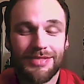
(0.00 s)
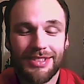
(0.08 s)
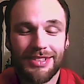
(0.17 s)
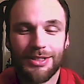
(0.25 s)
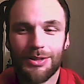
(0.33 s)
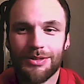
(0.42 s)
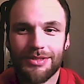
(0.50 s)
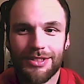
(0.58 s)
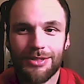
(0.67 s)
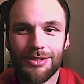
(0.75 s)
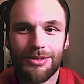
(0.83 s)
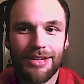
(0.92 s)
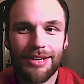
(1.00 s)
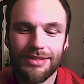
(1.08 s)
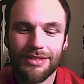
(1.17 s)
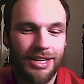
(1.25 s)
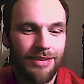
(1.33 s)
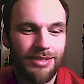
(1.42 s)
You
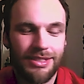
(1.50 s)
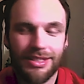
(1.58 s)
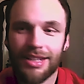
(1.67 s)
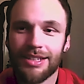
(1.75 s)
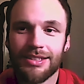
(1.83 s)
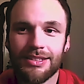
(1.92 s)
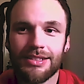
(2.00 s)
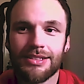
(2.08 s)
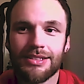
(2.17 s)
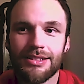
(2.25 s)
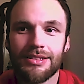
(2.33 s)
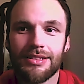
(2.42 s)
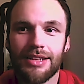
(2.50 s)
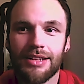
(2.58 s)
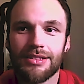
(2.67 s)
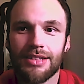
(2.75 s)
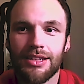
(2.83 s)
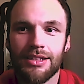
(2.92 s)
definitely have to stay consistent. That
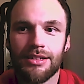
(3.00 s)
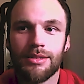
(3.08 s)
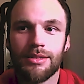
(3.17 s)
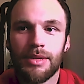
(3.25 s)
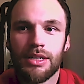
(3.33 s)
is key.